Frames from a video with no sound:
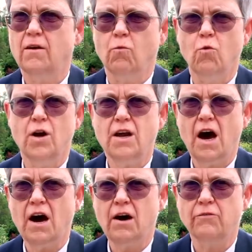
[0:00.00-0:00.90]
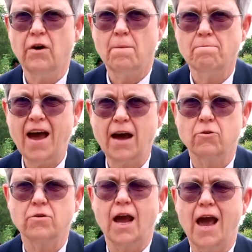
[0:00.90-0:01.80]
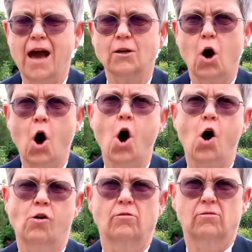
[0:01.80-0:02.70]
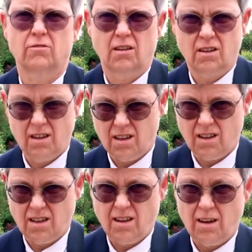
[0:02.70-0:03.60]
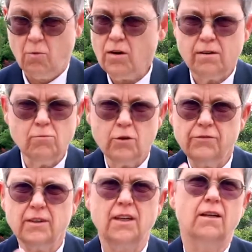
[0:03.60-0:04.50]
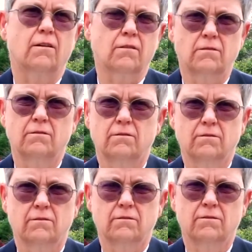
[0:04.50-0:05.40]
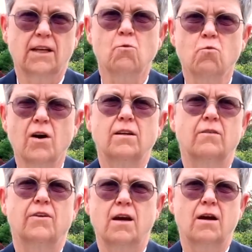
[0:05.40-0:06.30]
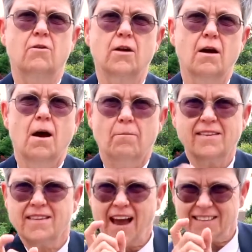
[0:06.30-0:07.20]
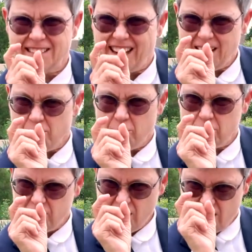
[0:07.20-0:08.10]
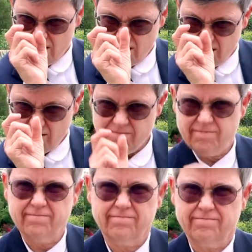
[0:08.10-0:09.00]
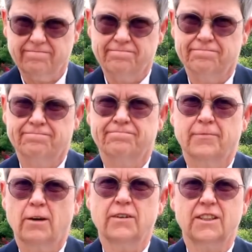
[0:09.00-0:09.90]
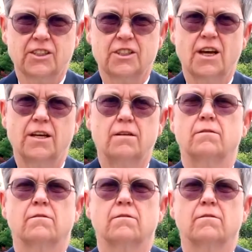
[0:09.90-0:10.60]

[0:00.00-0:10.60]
it would have mattered at all. It wouldn't have moved the needle. They wouldn't have cared. But that 10% of an estate,